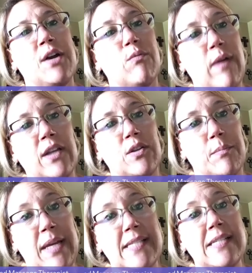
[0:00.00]
on a regular
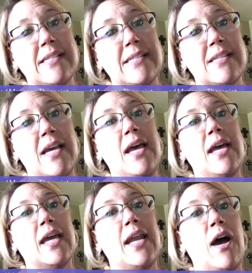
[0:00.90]
basis
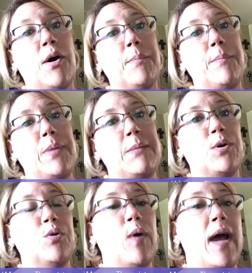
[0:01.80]
can help
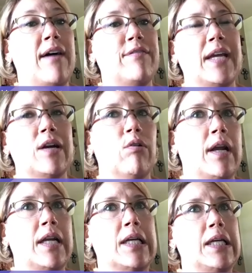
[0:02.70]
people who have like
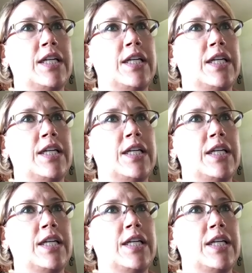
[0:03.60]
chronic